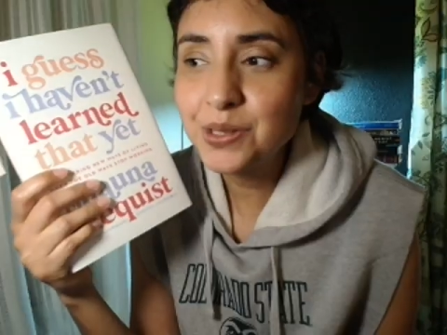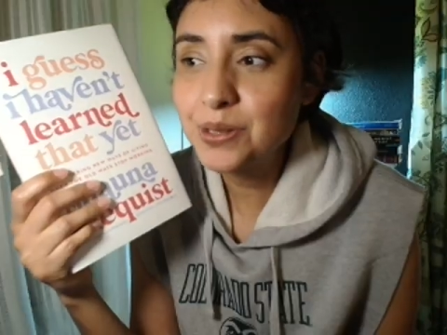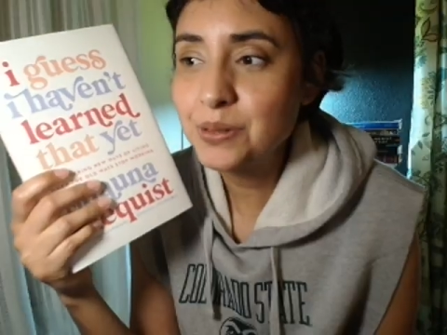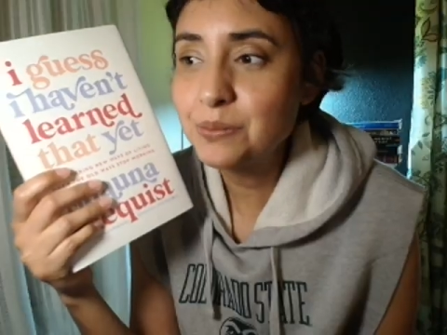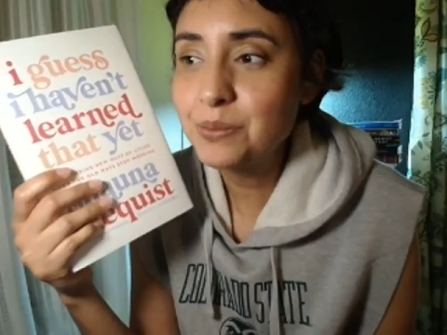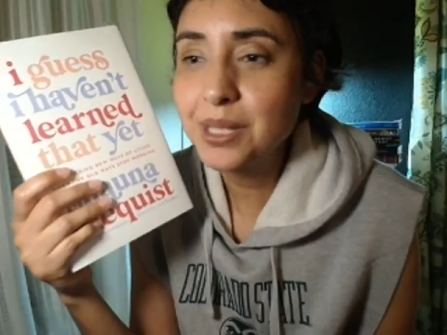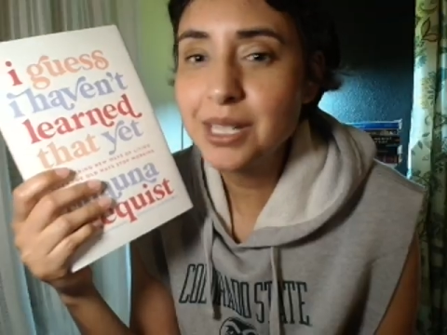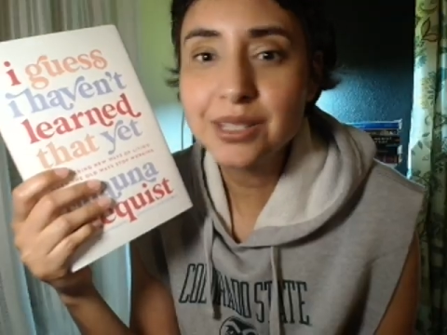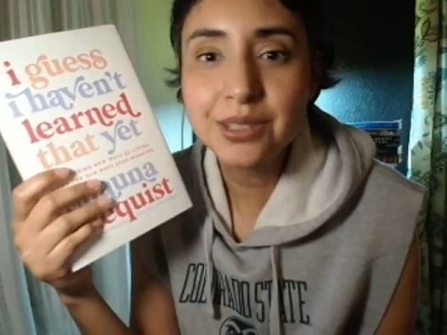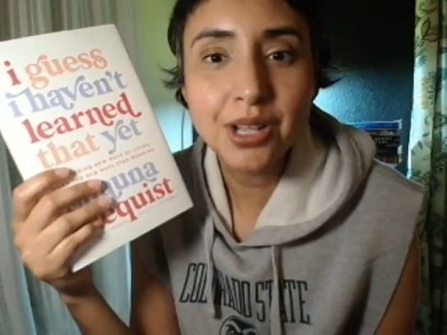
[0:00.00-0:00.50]

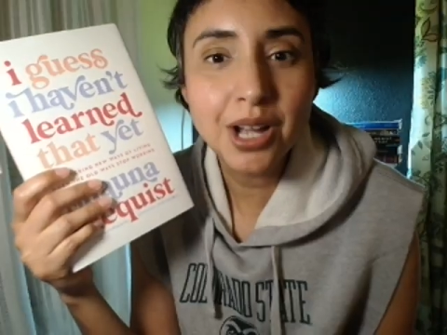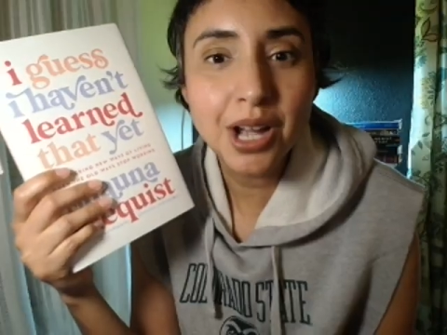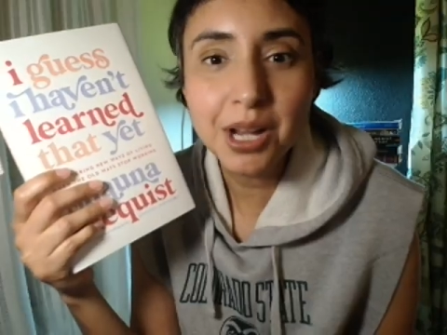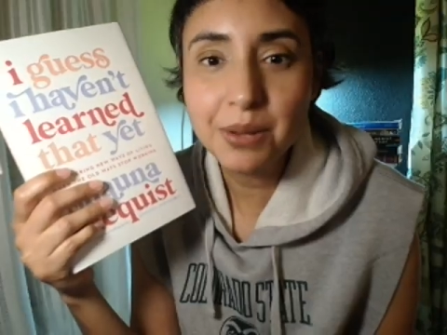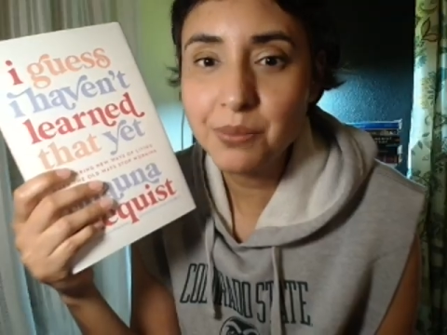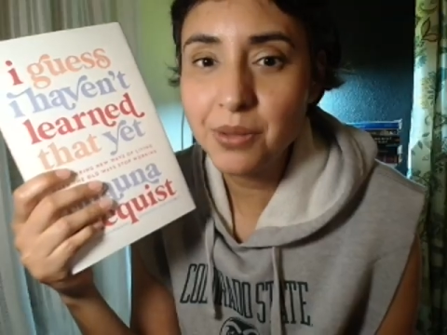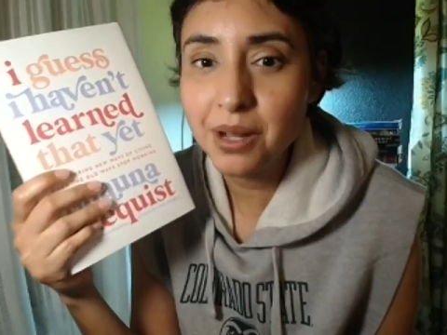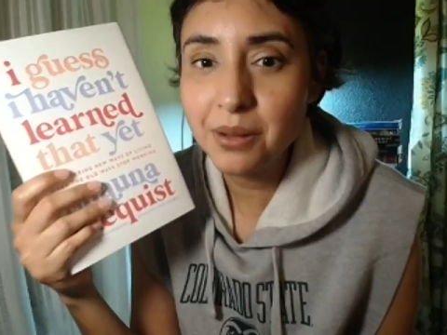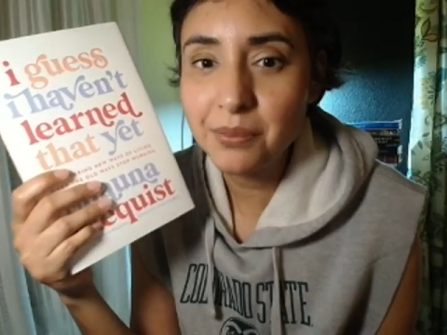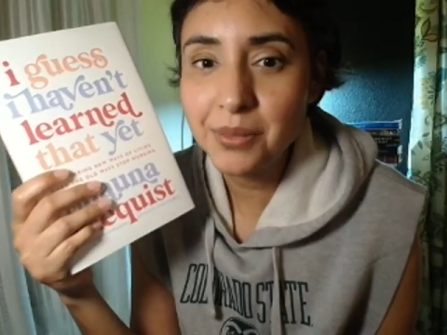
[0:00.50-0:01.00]
be a dog
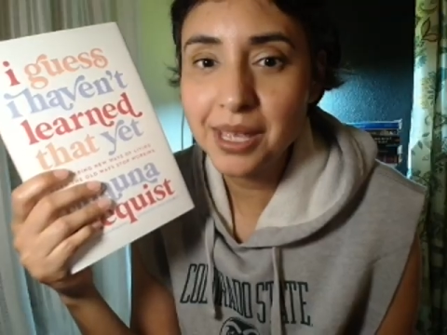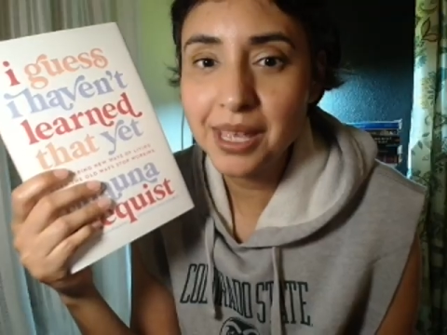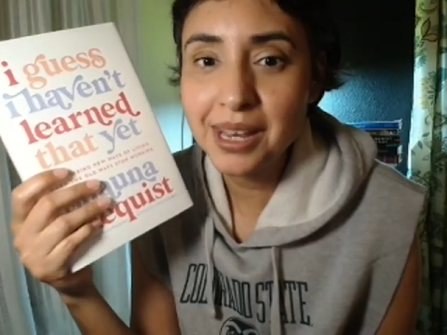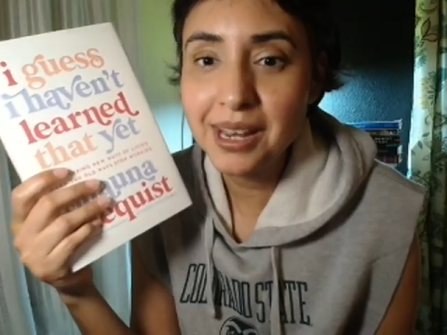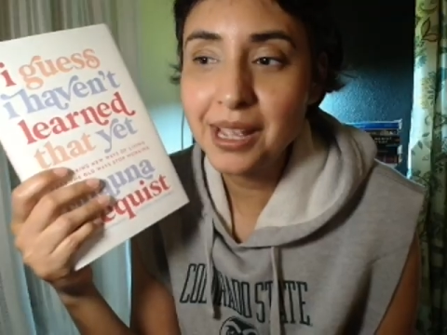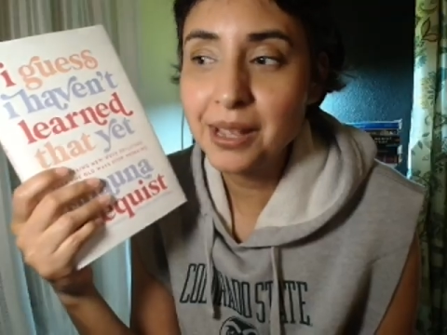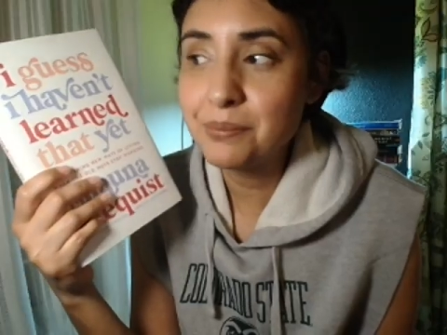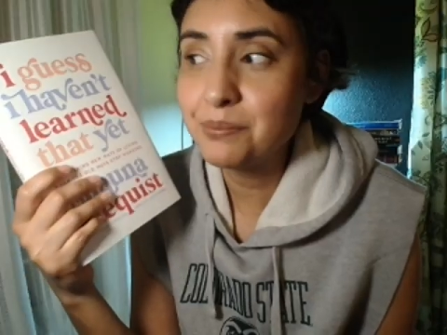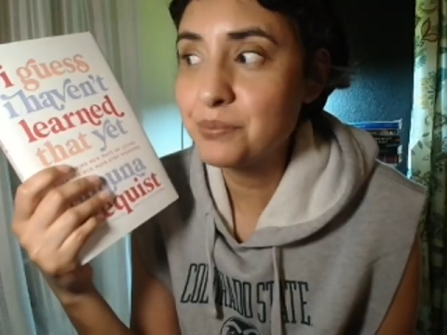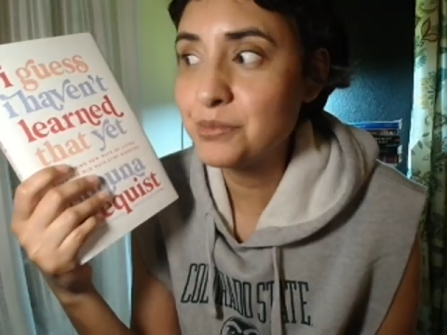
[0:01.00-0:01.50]
mom, and
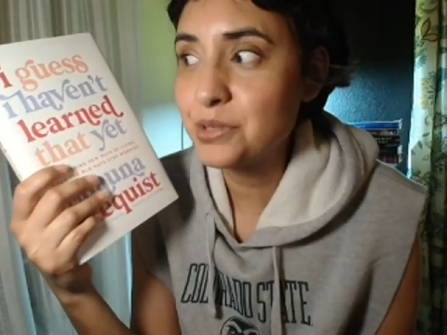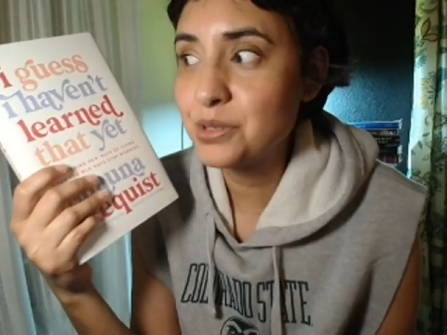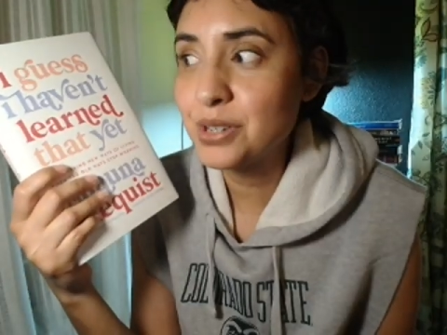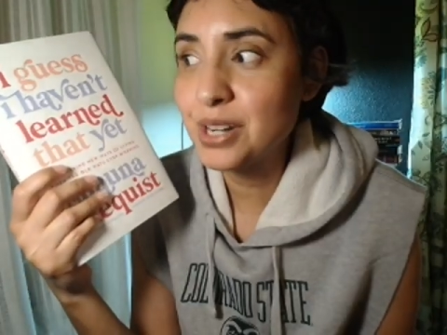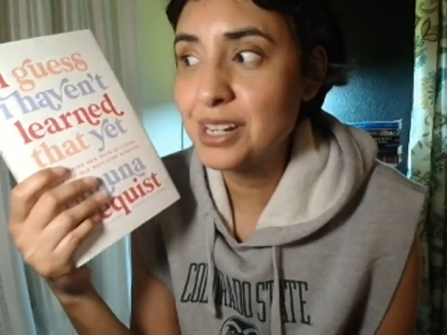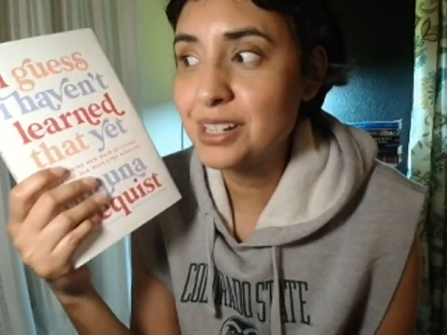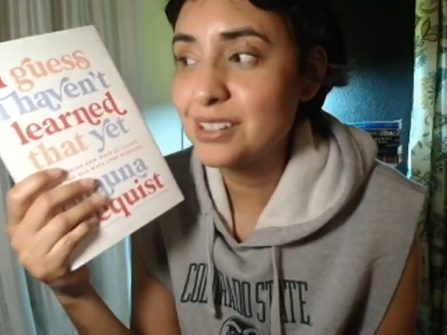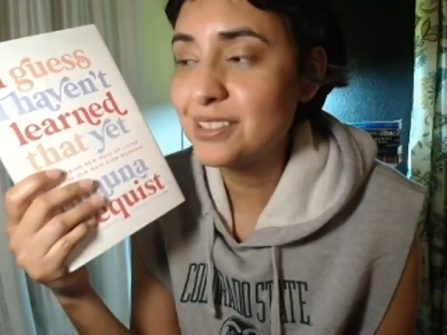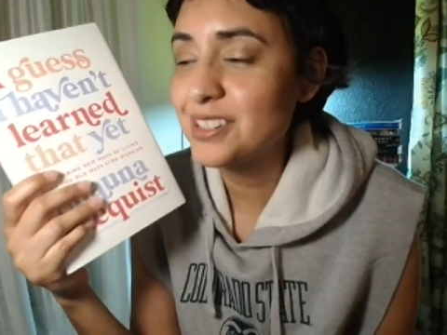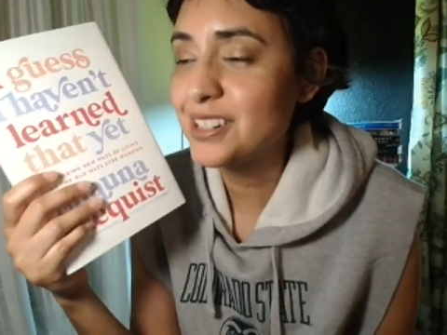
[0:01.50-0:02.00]
I'm
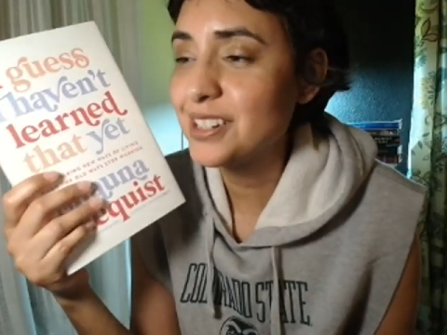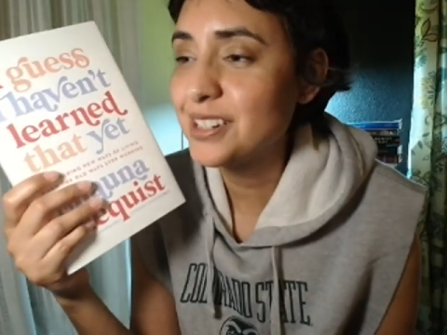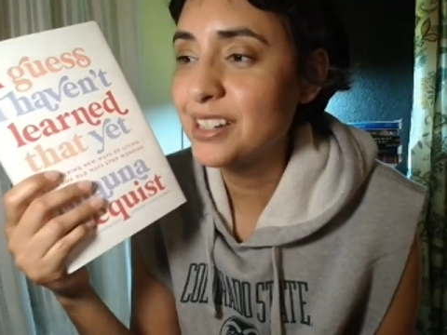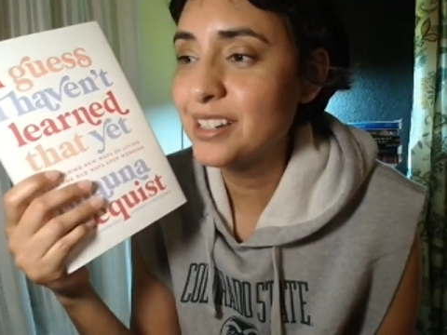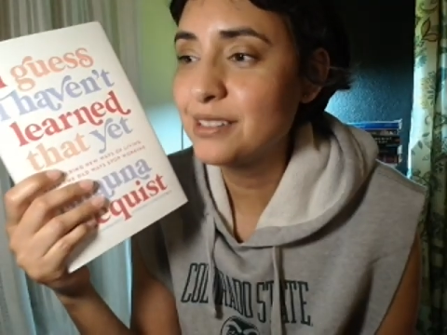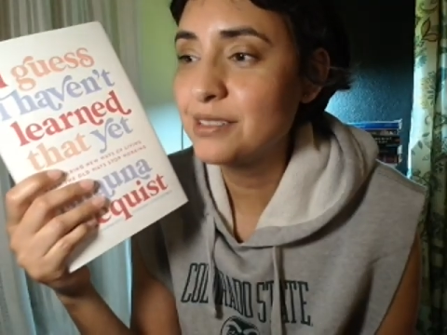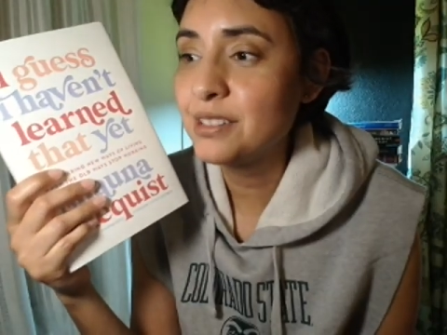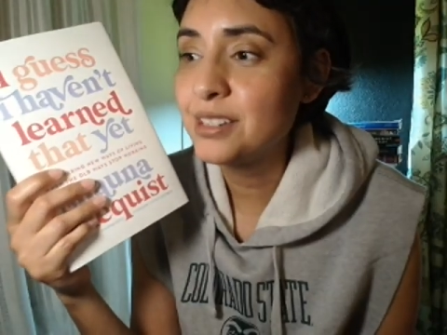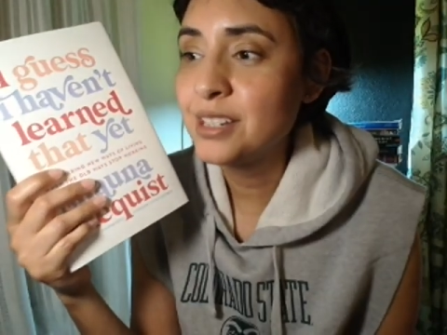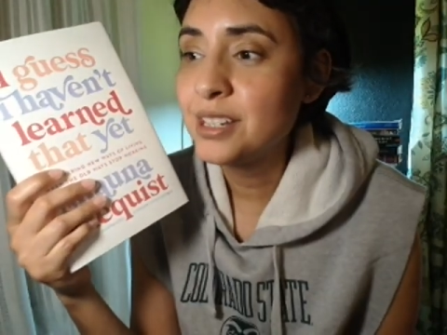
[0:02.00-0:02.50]
trying to learn,
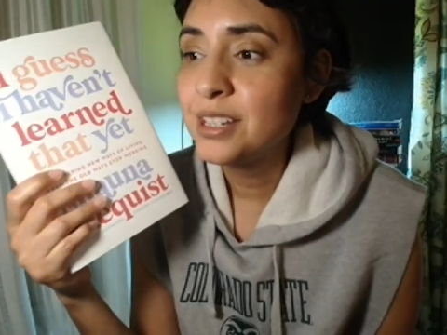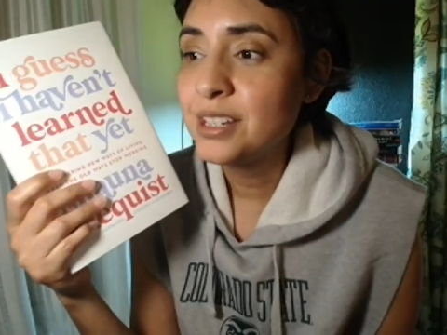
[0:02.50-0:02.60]
and